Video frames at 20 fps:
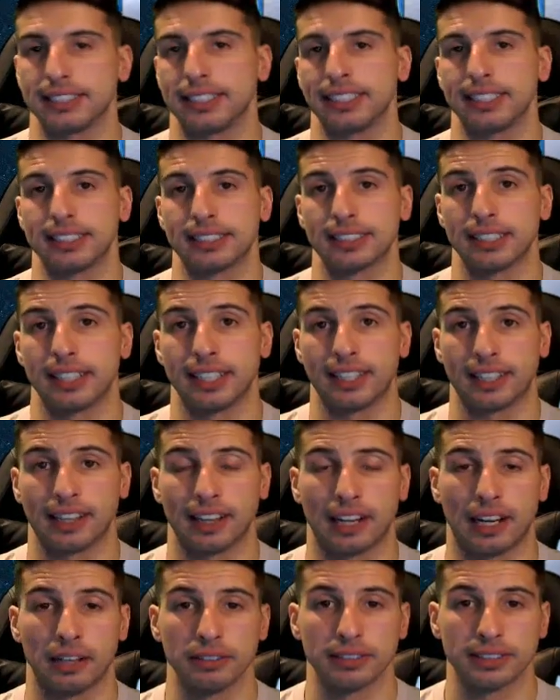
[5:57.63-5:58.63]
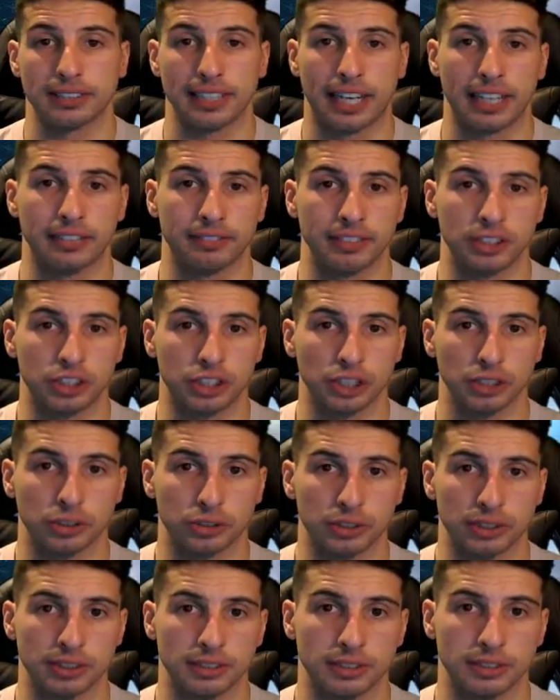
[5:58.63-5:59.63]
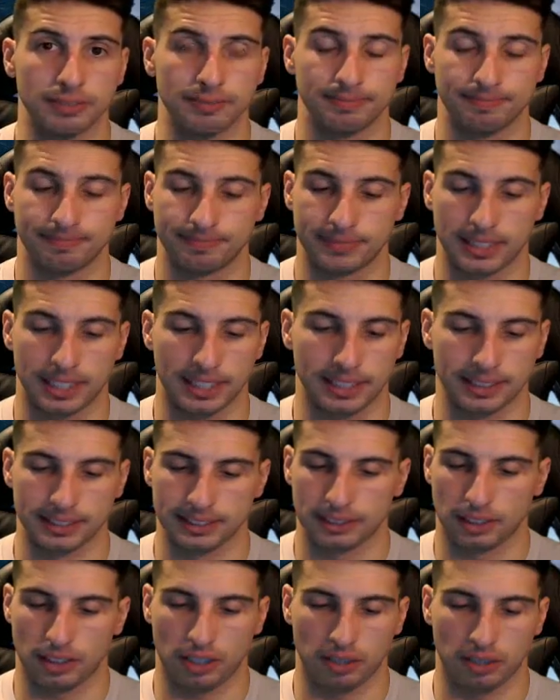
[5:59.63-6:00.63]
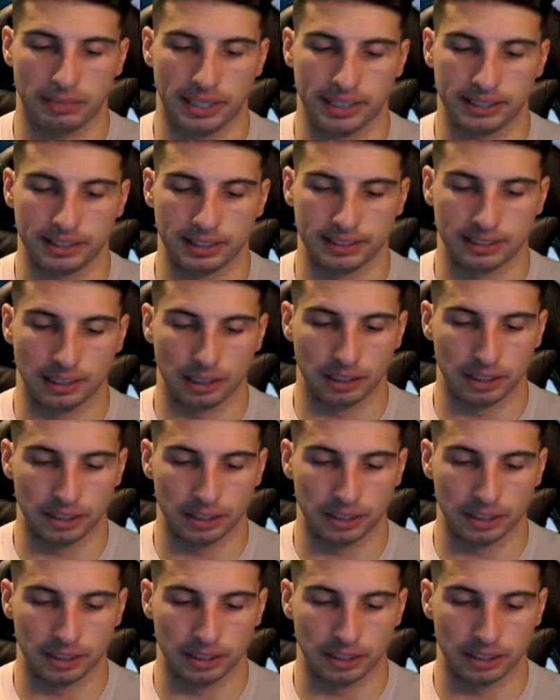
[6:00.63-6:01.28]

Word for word: is uh, Cloud's Advent Children. Because, oh man, does he look